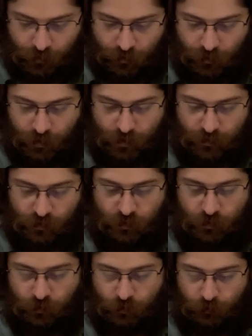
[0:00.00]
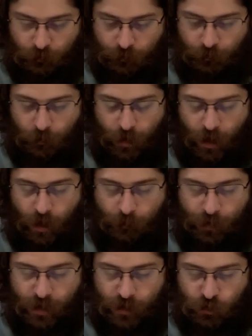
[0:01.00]
this
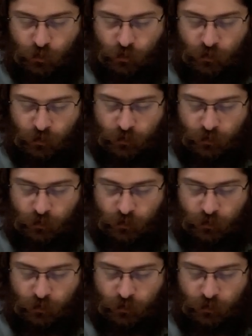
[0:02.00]
page.